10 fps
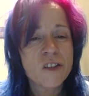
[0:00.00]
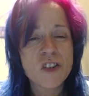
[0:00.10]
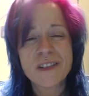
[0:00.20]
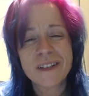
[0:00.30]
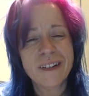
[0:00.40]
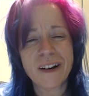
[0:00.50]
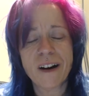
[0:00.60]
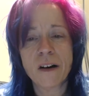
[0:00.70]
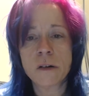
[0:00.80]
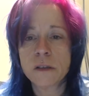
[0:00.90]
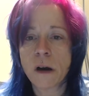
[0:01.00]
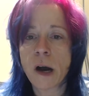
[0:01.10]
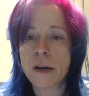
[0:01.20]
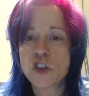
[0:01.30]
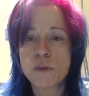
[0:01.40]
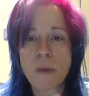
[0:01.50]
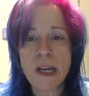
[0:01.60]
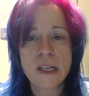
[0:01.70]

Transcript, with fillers: just, oh God, just make,